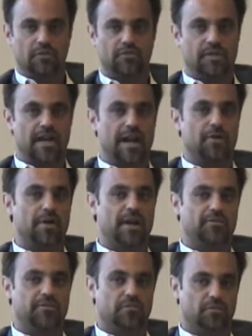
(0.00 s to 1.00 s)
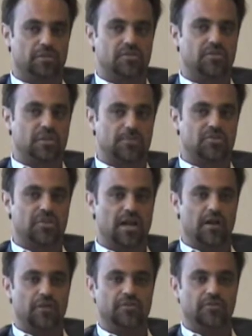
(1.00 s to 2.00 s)
So the IRS looks at
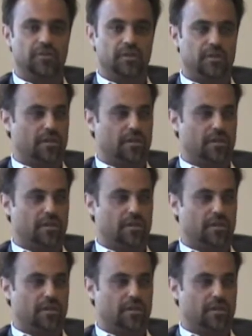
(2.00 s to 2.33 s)
themselves,